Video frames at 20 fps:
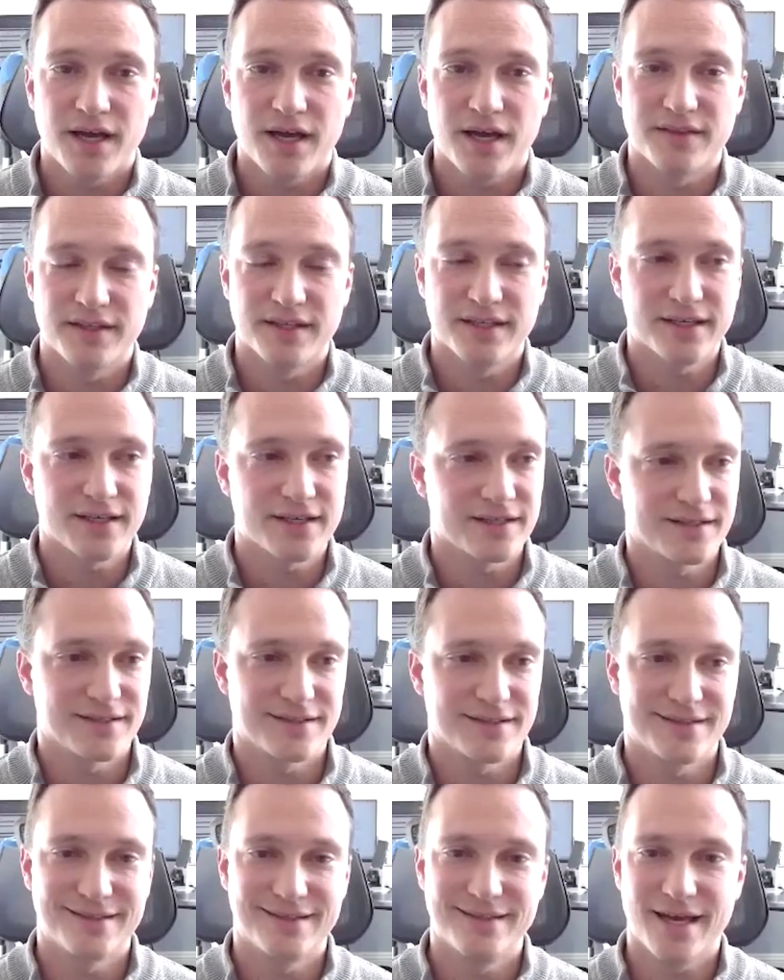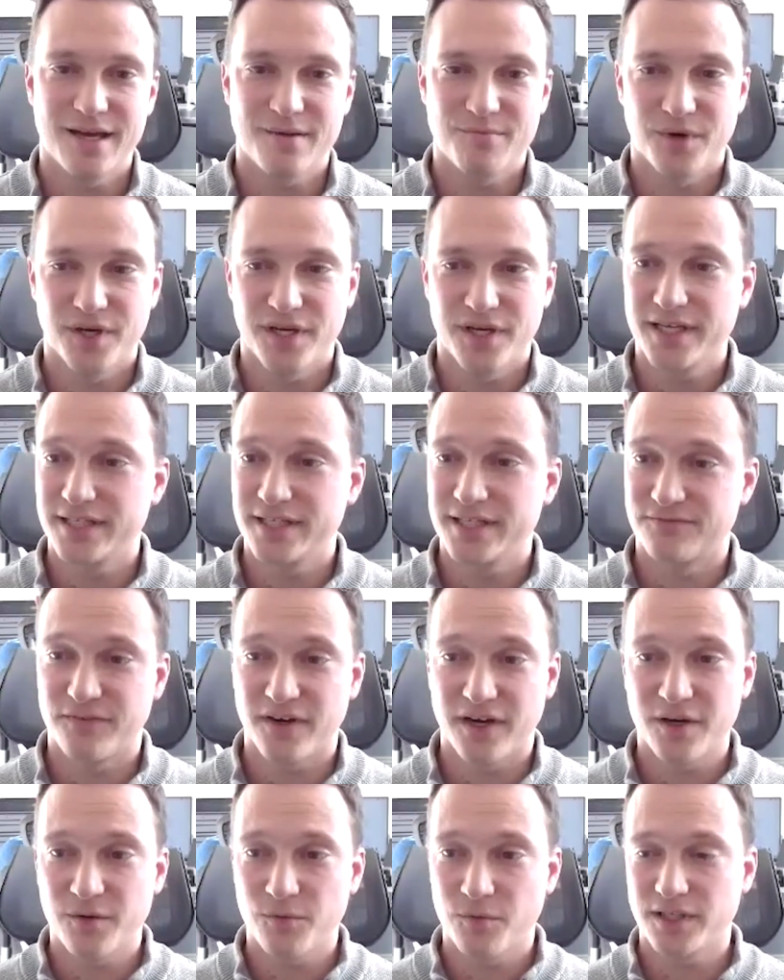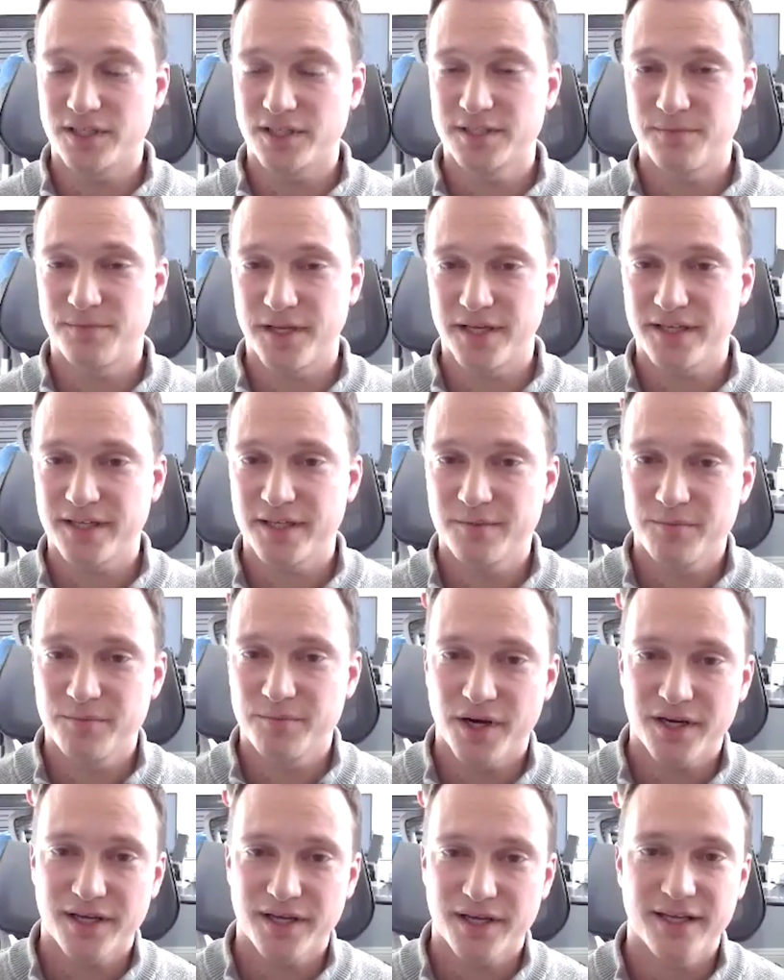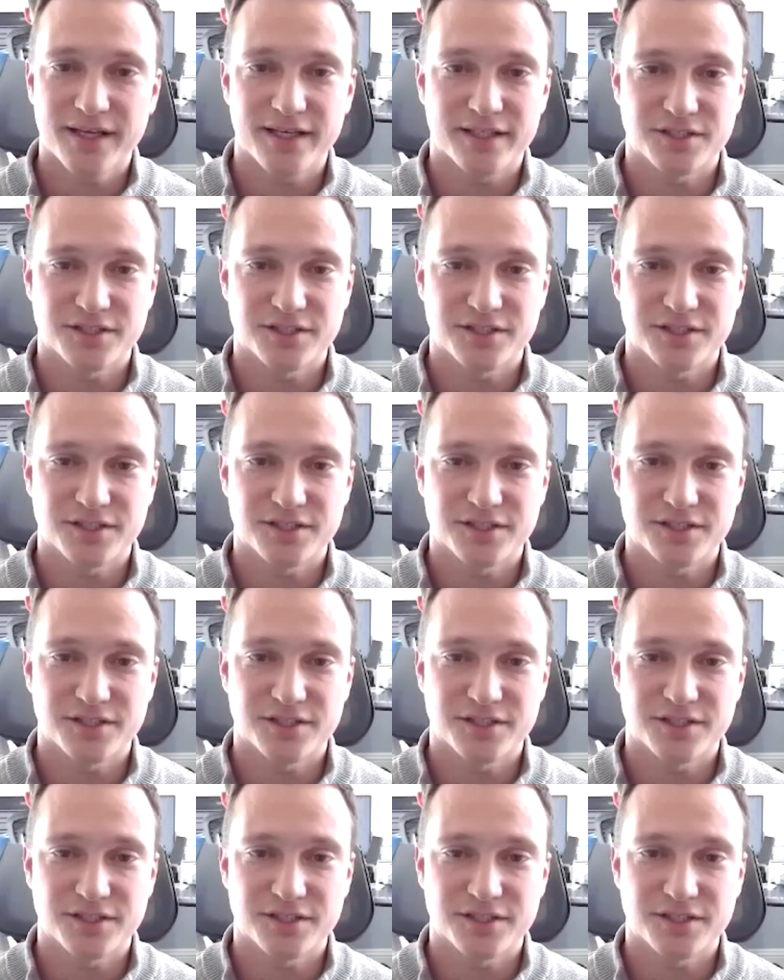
I think that money is very well spent in marketing.